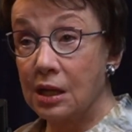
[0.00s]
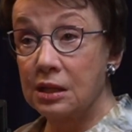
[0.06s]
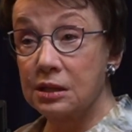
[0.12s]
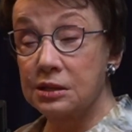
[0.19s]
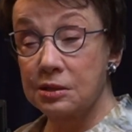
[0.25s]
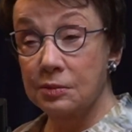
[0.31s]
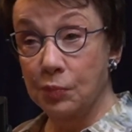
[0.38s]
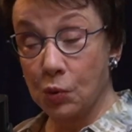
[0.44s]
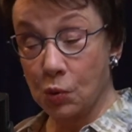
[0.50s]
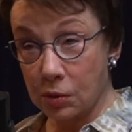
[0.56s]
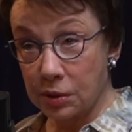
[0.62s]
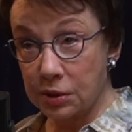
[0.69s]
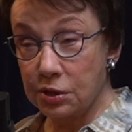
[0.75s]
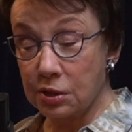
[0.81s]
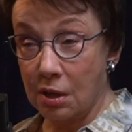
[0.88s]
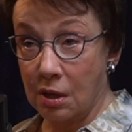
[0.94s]
It's
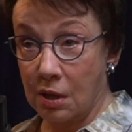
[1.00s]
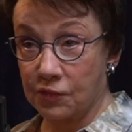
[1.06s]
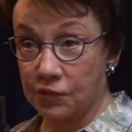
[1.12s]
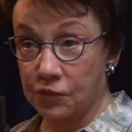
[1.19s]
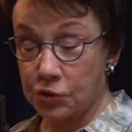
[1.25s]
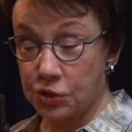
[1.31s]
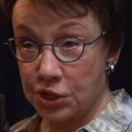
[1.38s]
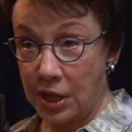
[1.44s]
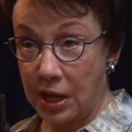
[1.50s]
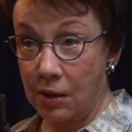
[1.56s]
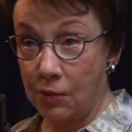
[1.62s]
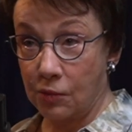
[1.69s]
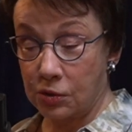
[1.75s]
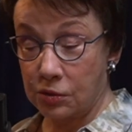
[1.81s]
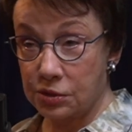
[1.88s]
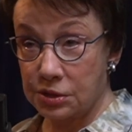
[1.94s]
important to offer
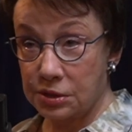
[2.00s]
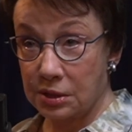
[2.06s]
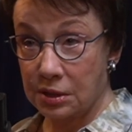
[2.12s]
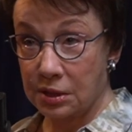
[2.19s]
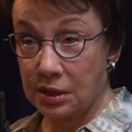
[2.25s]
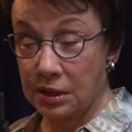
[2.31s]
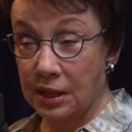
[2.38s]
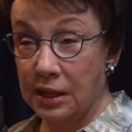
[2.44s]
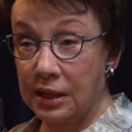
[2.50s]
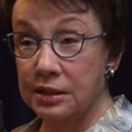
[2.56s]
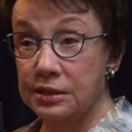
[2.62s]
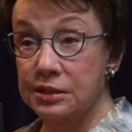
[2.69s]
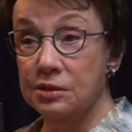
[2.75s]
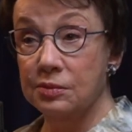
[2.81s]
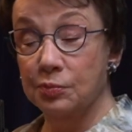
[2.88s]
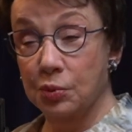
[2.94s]
showers.
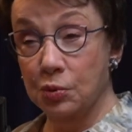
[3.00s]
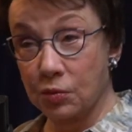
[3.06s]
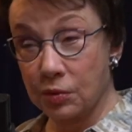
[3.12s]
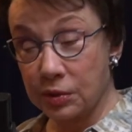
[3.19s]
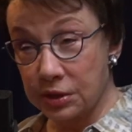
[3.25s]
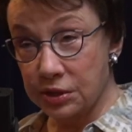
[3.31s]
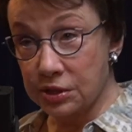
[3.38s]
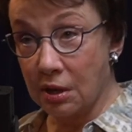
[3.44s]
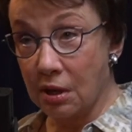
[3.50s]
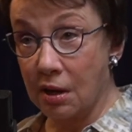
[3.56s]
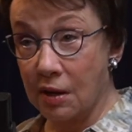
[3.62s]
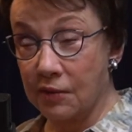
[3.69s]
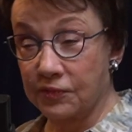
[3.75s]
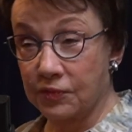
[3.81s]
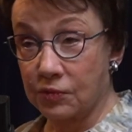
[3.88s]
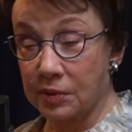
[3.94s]
It's important to
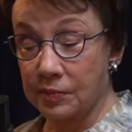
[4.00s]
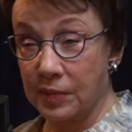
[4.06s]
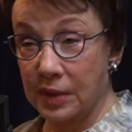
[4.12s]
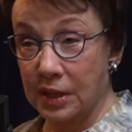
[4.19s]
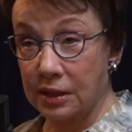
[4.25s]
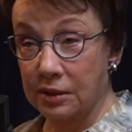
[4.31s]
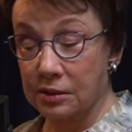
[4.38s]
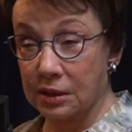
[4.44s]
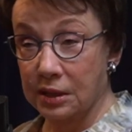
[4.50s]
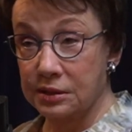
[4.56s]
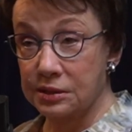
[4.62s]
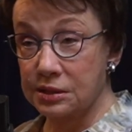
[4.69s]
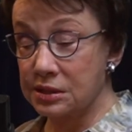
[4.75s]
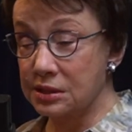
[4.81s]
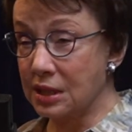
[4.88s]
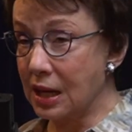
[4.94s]
offer a meal.
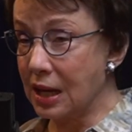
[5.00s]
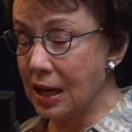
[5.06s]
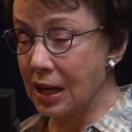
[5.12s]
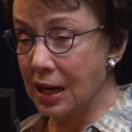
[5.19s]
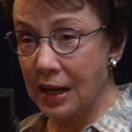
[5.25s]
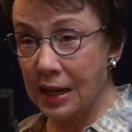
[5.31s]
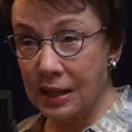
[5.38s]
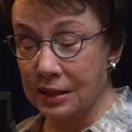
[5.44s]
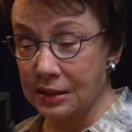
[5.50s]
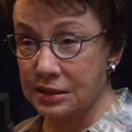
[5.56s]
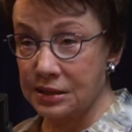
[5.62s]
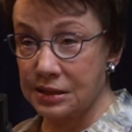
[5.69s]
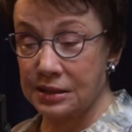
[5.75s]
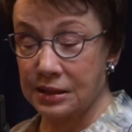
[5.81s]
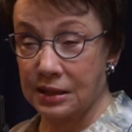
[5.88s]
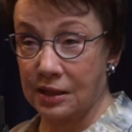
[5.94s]
It's highly
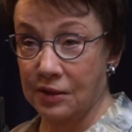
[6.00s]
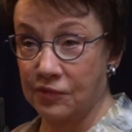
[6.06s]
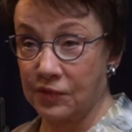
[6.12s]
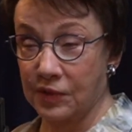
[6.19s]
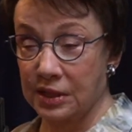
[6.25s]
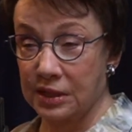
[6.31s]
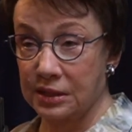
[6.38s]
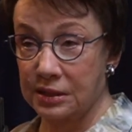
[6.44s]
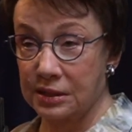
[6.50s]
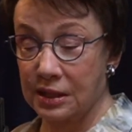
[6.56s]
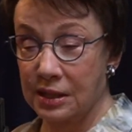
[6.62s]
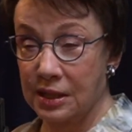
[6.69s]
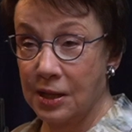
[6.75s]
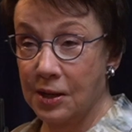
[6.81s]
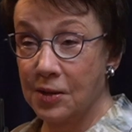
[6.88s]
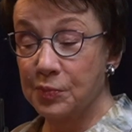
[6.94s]
significant,
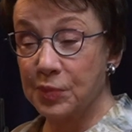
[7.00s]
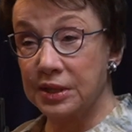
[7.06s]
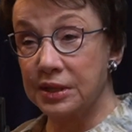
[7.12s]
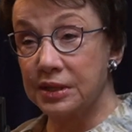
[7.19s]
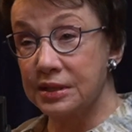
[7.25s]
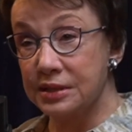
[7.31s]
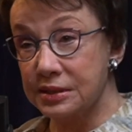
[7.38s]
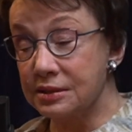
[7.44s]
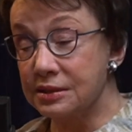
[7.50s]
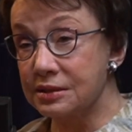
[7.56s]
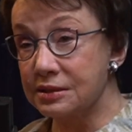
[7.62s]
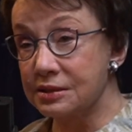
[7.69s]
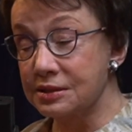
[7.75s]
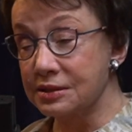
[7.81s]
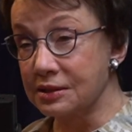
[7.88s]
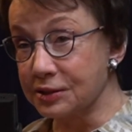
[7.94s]
but it isn't a
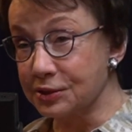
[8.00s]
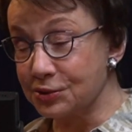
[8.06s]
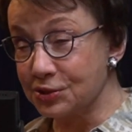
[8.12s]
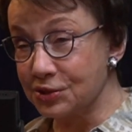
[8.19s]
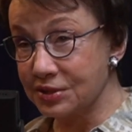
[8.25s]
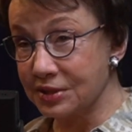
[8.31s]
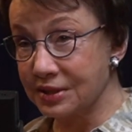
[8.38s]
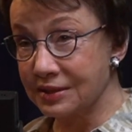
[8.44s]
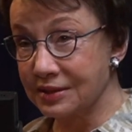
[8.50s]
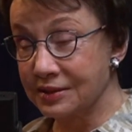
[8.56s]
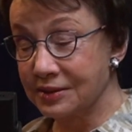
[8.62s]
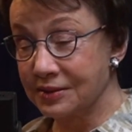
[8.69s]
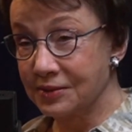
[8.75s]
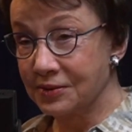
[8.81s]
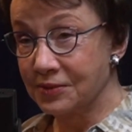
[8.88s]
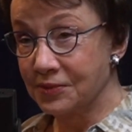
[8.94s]
solution.
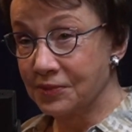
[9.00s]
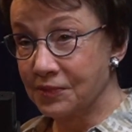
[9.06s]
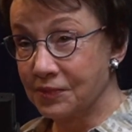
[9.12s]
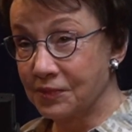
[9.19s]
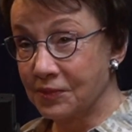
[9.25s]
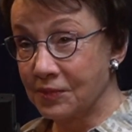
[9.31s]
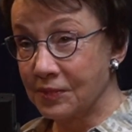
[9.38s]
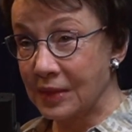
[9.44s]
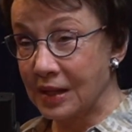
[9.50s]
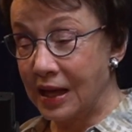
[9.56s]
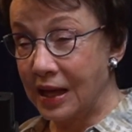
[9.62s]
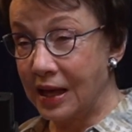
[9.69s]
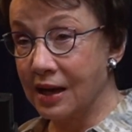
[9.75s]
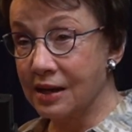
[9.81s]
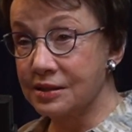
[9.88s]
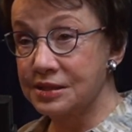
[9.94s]

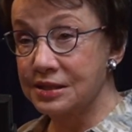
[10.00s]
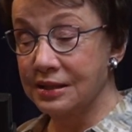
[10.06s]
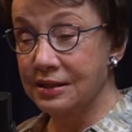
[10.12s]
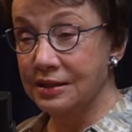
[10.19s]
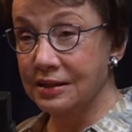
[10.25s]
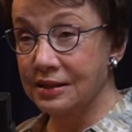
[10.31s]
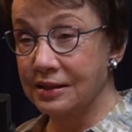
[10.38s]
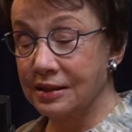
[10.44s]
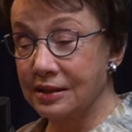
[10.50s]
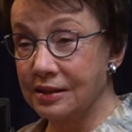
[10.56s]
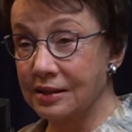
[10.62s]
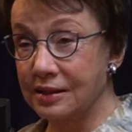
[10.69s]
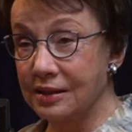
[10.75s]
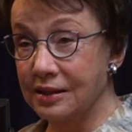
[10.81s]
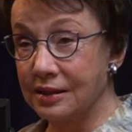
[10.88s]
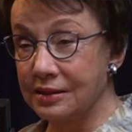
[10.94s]
Housing
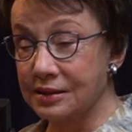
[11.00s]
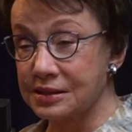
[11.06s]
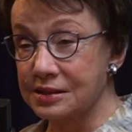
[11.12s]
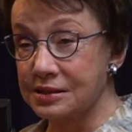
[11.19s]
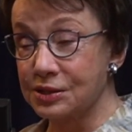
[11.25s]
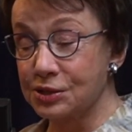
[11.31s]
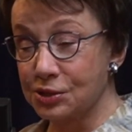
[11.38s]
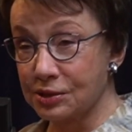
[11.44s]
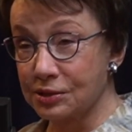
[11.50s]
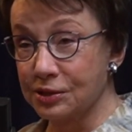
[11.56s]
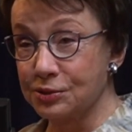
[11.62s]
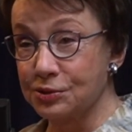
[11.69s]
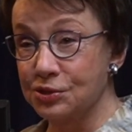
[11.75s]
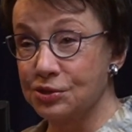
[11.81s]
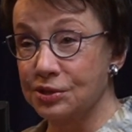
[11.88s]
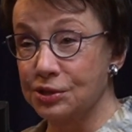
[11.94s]
is the
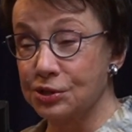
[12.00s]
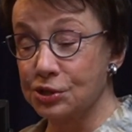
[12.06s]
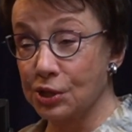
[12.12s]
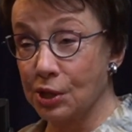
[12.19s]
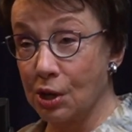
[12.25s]
solution to